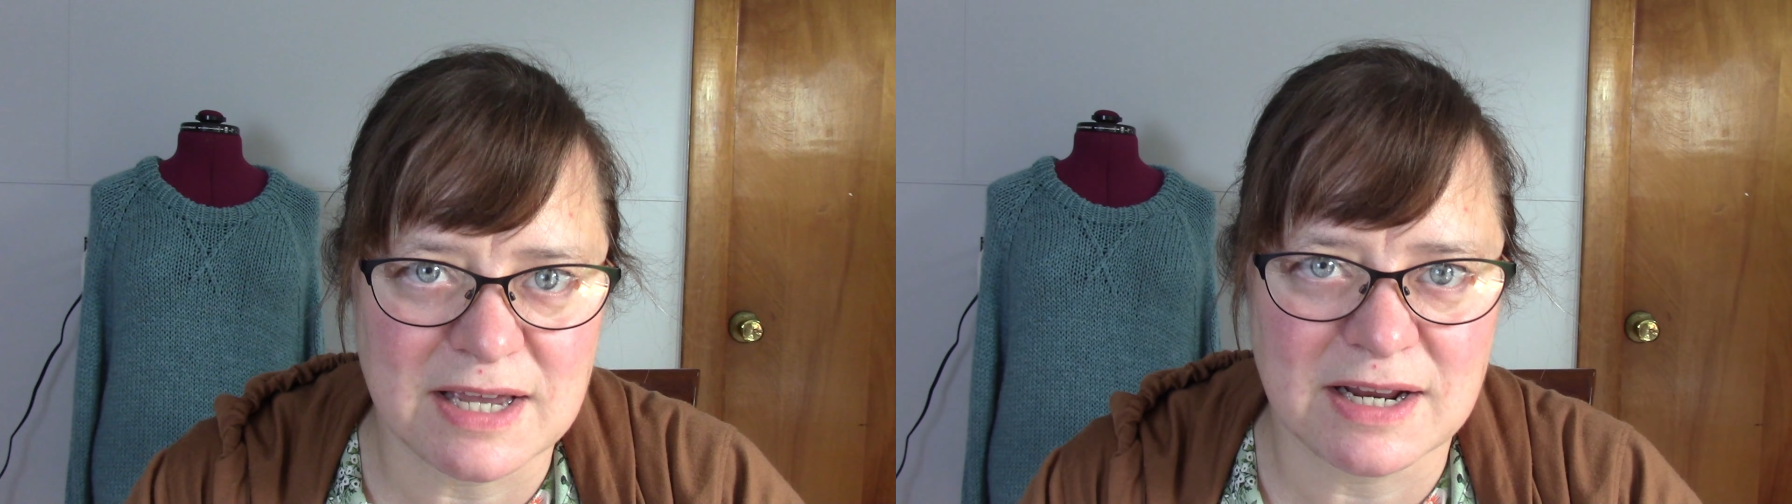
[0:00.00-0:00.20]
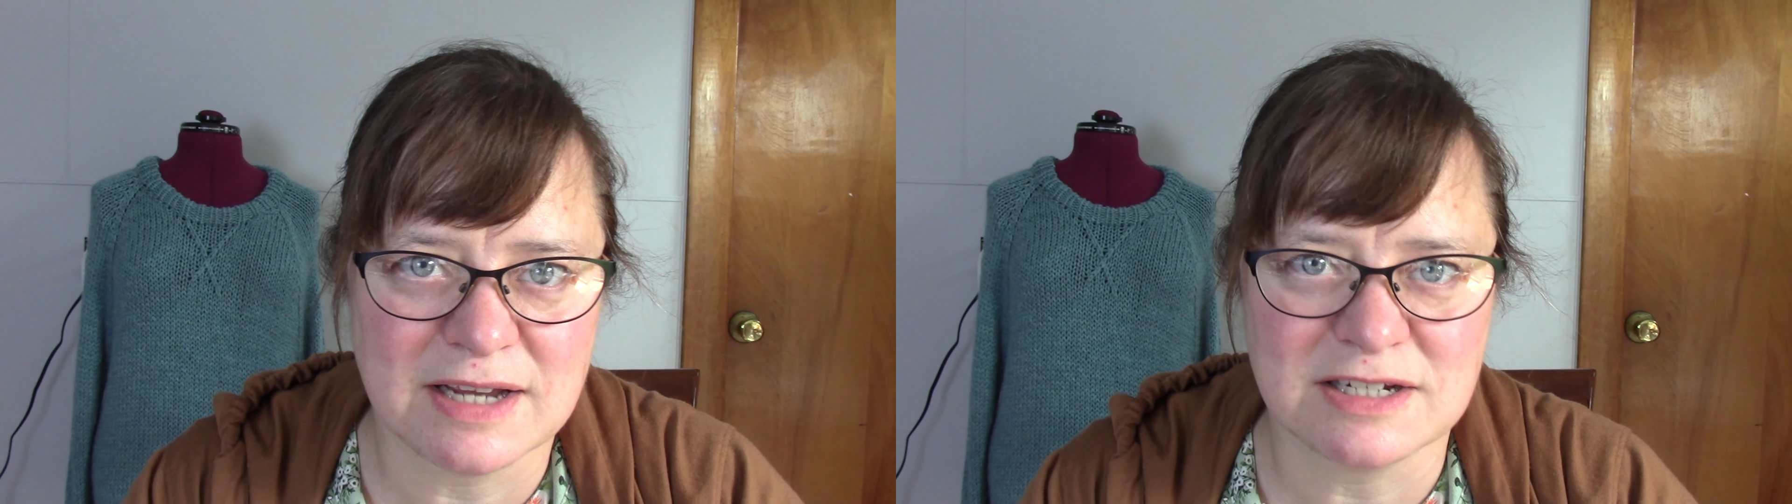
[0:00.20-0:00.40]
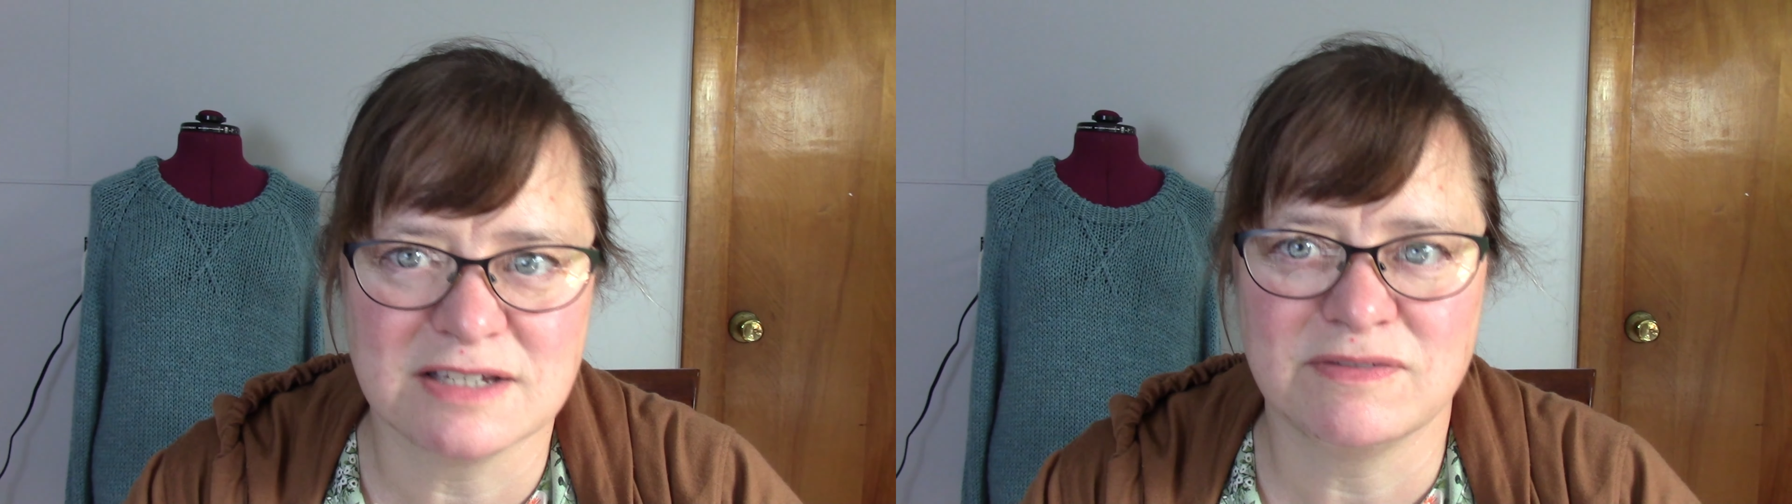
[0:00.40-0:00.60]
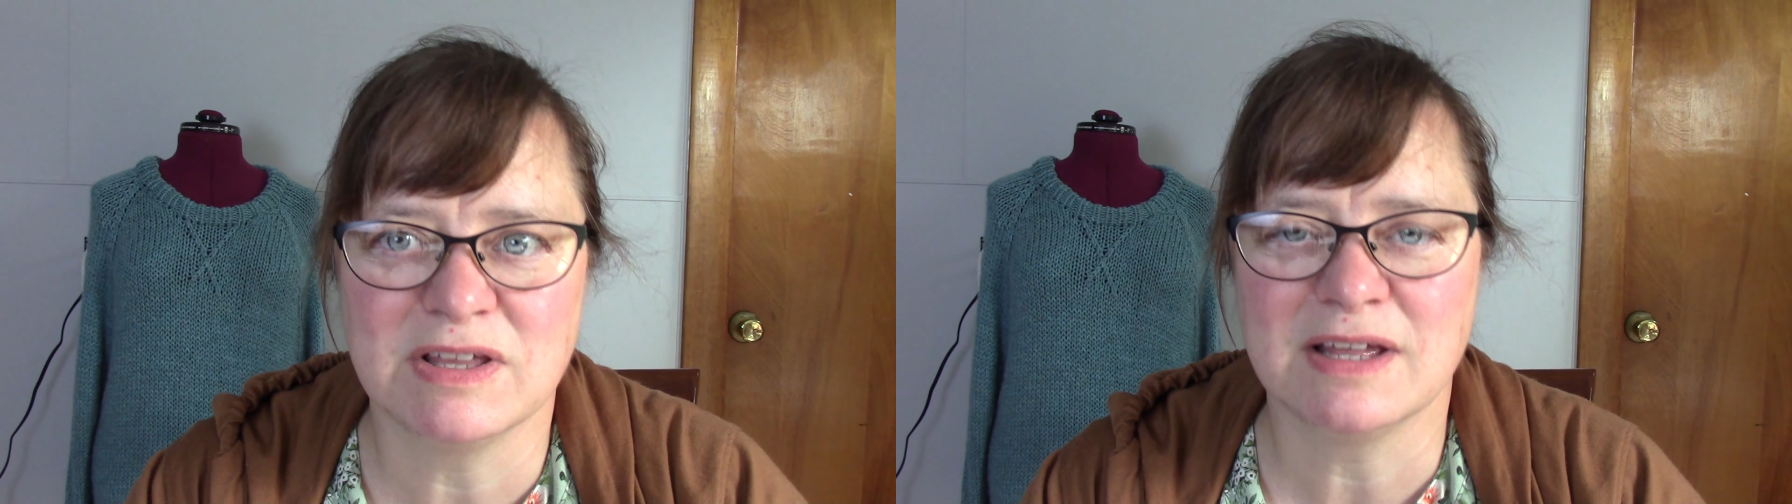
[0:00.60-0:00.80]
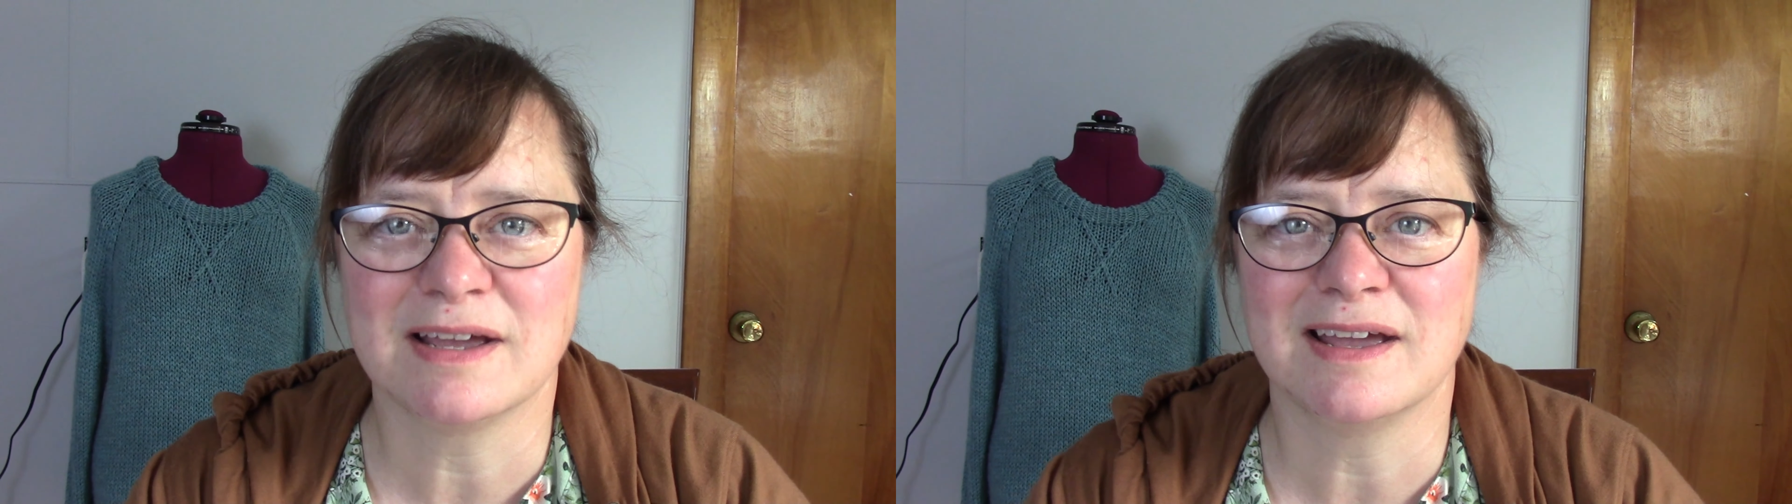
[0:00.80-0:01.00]
and I just feel
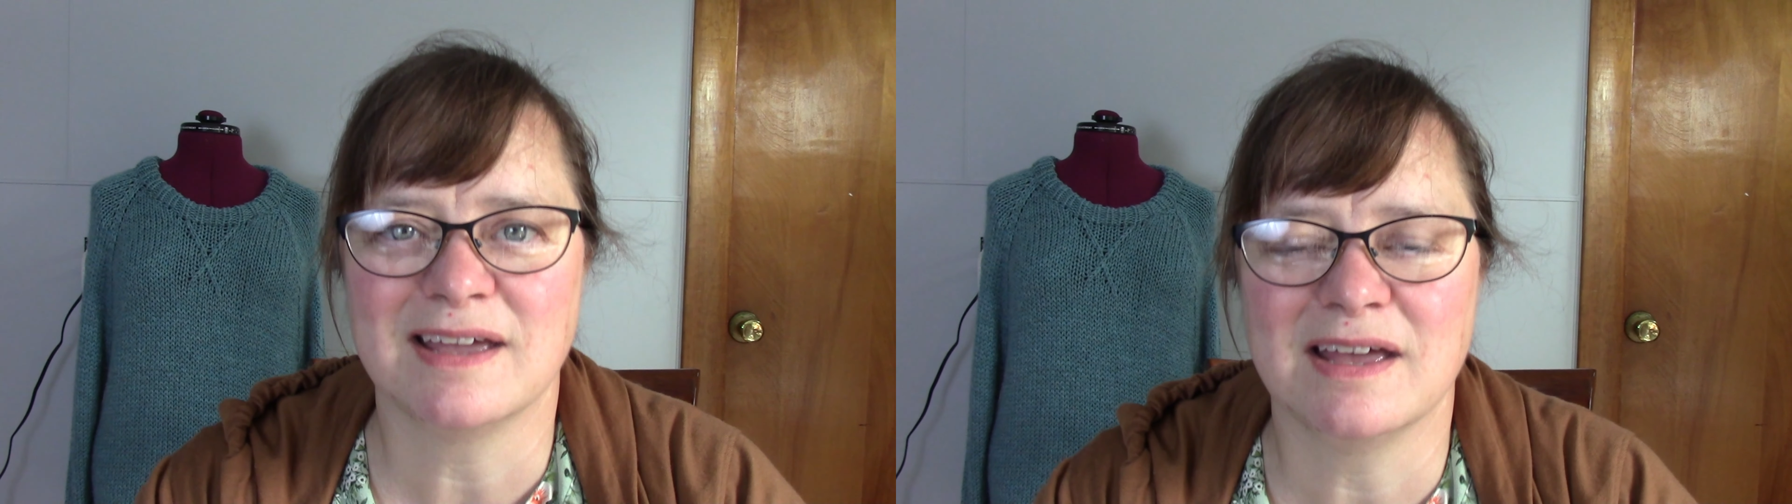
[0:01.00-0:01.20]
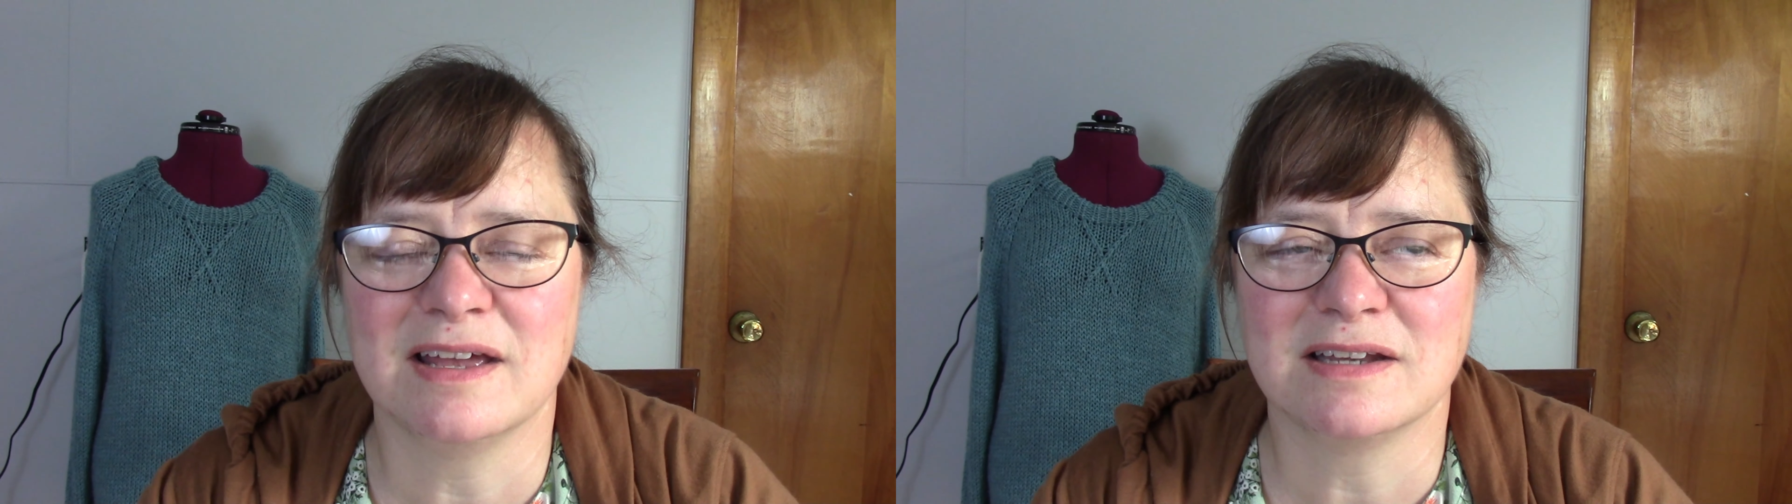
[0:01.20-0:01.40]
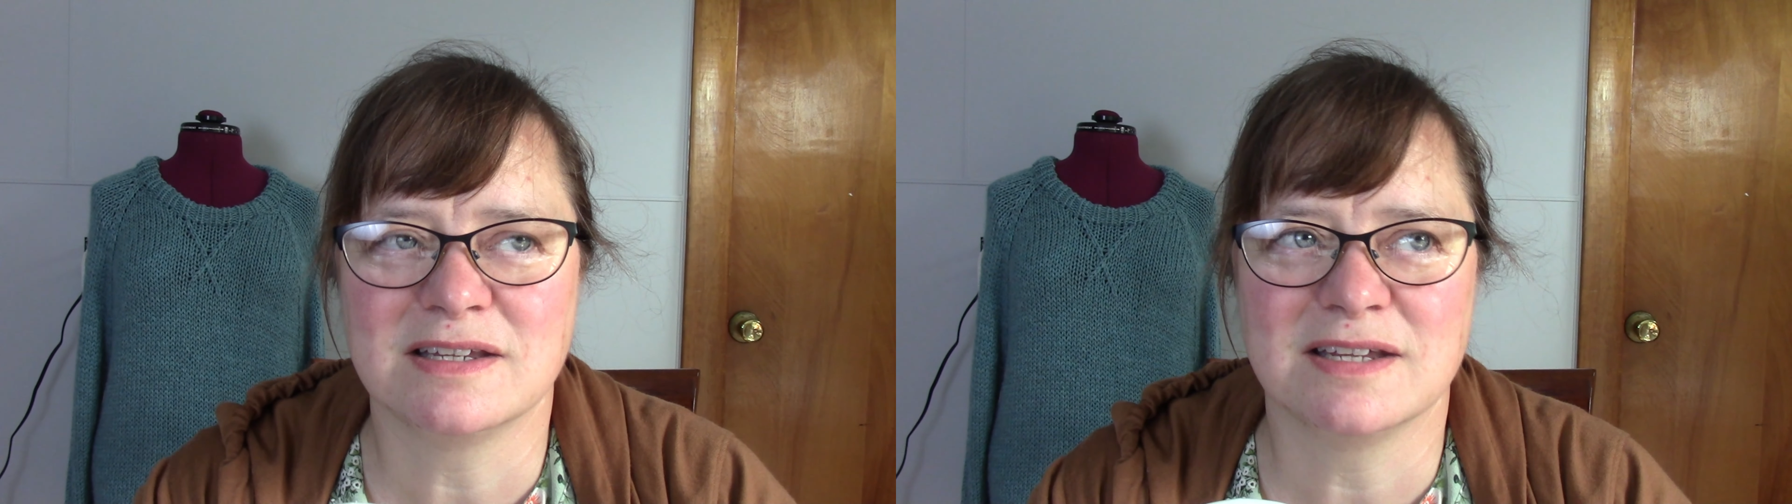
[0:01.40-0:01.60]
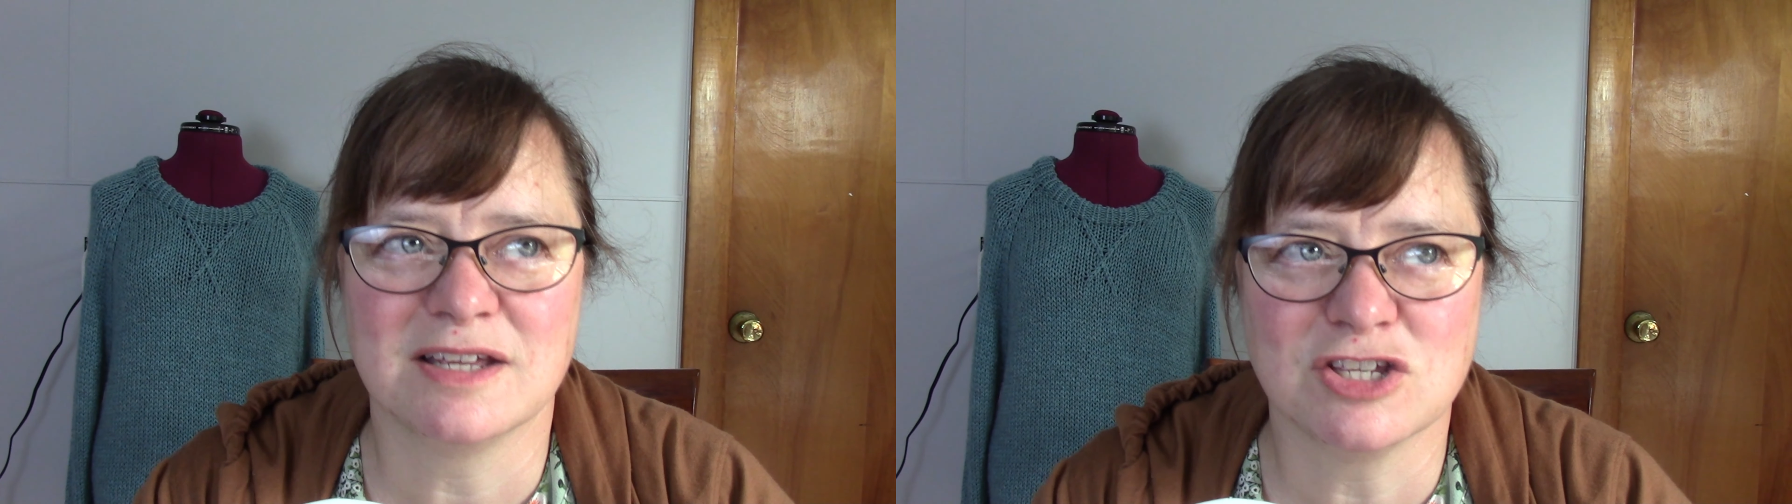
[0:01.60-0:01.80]
like I get